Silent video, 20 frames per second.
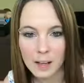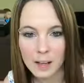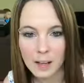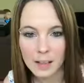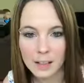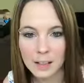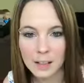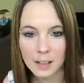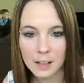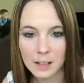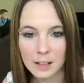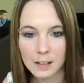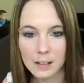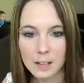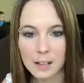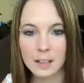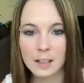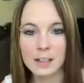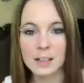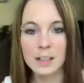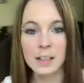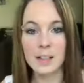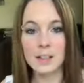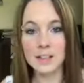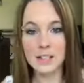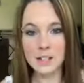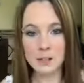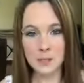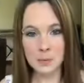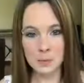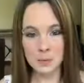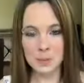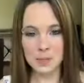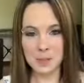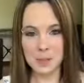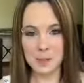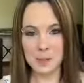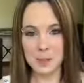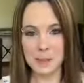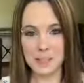hey Carrie, this
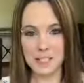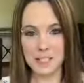was one of